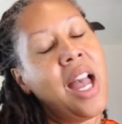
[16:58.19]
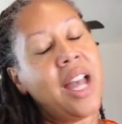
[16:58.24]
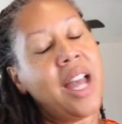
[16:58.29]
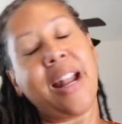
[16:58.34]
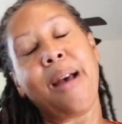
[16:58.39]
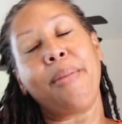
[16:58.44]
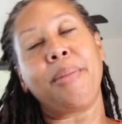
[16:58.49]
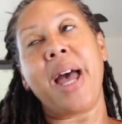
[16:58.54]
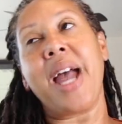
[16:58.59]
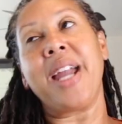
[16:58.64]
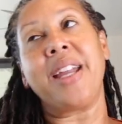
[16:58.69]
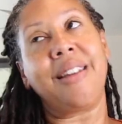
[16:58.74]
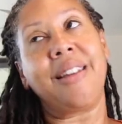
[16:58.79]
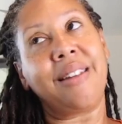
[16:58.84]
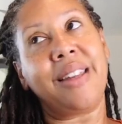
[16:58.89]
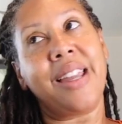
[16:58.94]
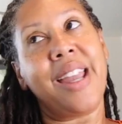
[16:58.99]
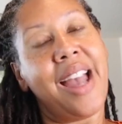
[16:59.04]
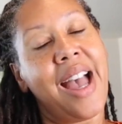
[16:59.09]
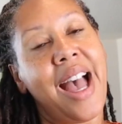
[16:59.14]
And I'm like,
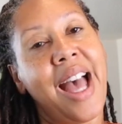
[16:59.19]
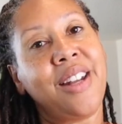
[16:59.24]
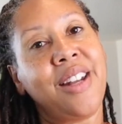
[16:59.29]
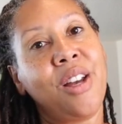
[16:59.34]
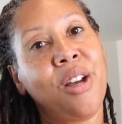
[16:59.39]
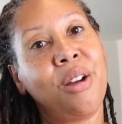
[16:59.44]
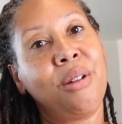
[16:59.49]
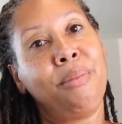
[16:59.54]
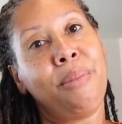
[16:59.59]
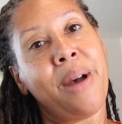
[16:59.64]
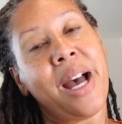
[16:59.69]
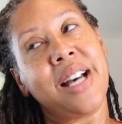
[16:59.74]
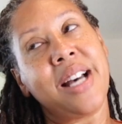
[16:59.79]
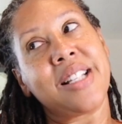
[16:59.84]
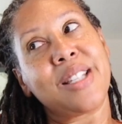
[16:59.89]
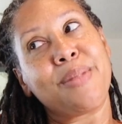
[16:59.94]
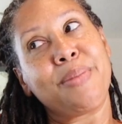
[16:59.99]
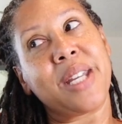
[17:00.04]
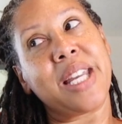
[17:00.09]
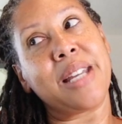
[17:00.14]
yeah, I know. My
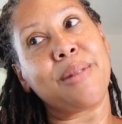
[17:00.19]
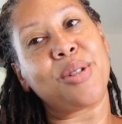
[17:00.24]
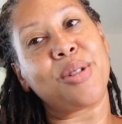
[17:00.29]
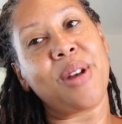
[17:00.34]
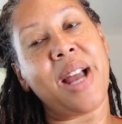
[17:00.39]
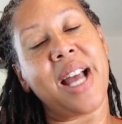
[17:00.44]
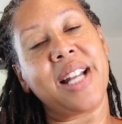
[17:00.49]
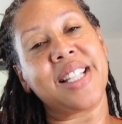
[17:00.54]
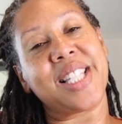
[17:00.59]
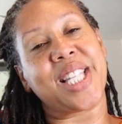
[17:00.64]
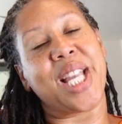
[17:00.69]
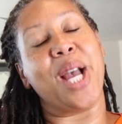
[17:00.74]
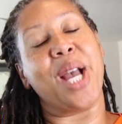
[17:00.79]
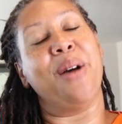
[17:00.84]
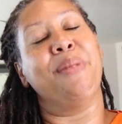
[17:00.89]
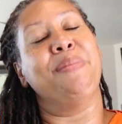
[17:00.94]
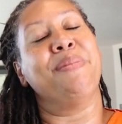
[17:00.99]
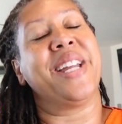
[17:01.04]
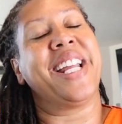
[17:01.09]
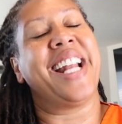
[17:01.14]
husband keeps trying to
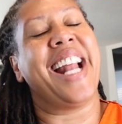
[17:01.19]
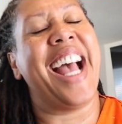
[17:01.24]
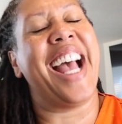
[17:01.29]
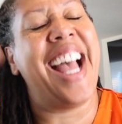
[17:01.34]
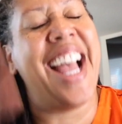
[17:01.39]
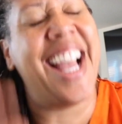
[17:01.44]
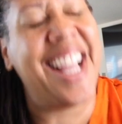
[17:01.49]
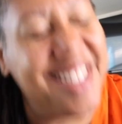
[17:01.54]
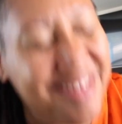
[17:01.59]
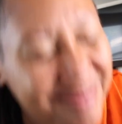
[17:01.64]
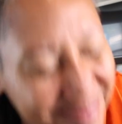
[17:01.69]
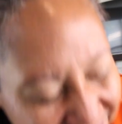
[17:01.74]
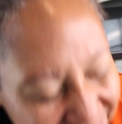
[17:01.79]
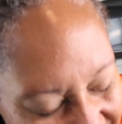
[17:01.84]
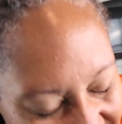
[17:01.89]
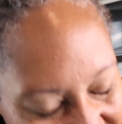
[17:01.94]
tell me that.